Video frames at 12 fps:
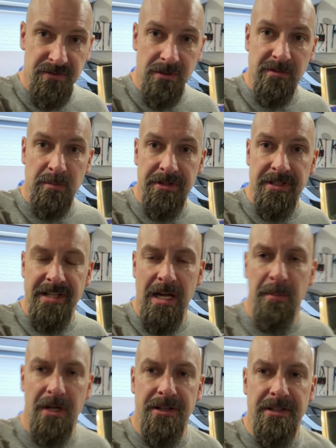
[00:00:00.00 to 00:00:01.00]
to whoever put the
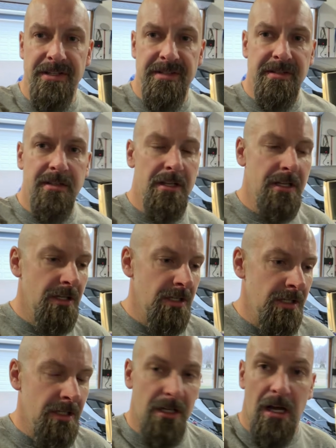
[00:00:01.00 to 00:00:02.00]
top on this.
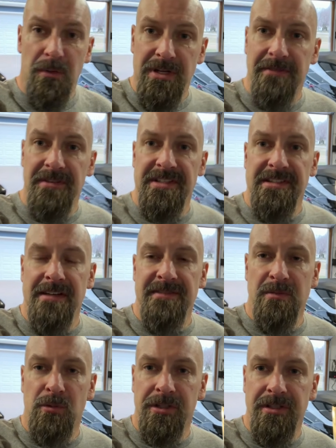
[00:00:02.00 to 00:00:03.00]
We obviously have
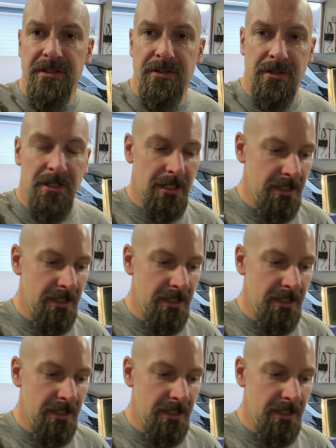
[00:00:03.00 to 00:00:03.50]
some work to do.